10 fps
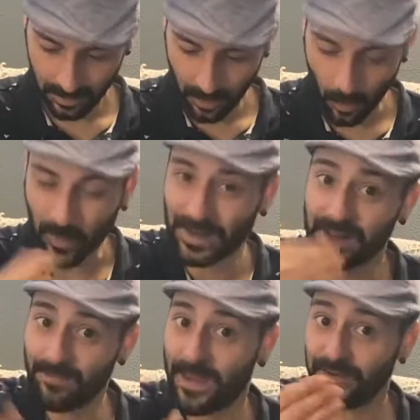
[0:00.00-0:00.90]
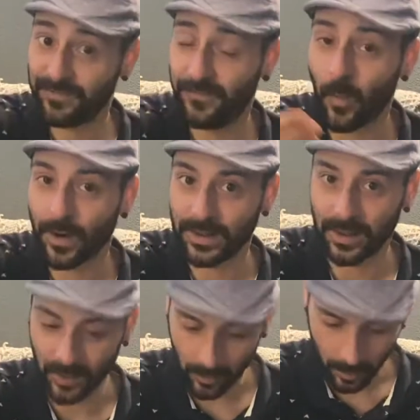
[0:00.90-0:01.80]
what is meant for
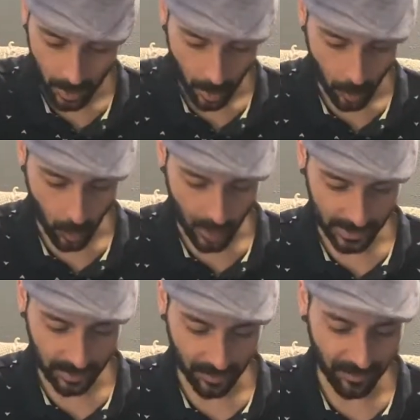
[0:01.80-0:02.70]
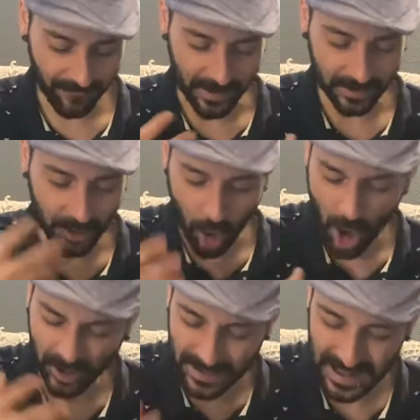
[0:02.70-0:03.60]
you. You're finally
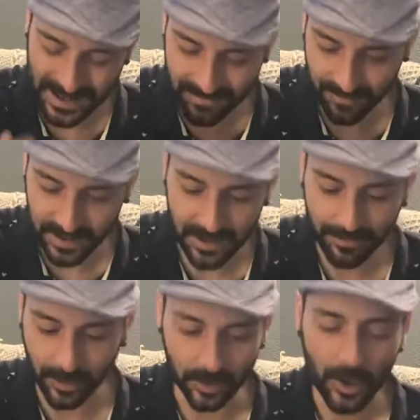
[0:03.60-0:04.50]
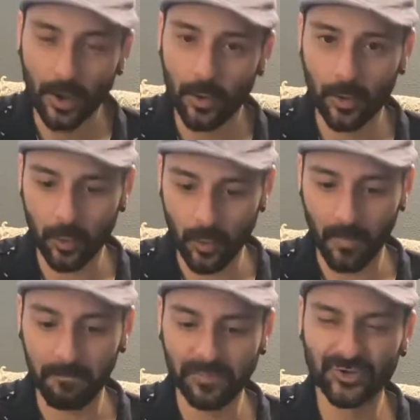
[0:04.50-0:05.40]
calling in people who
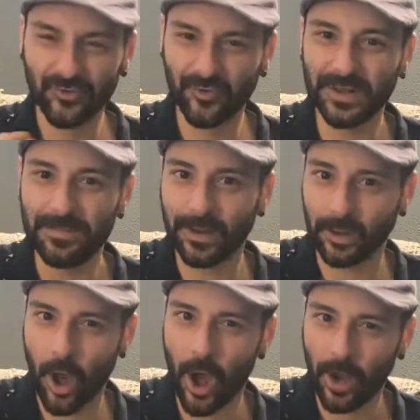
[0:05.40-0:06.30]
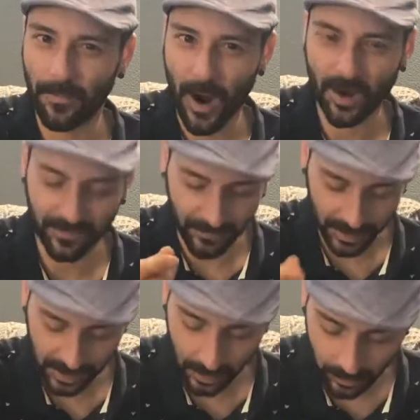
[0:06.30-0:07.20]
truly belong, part of your
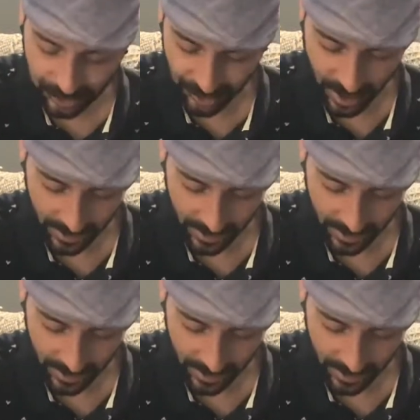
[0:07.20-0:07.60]
soul tribe.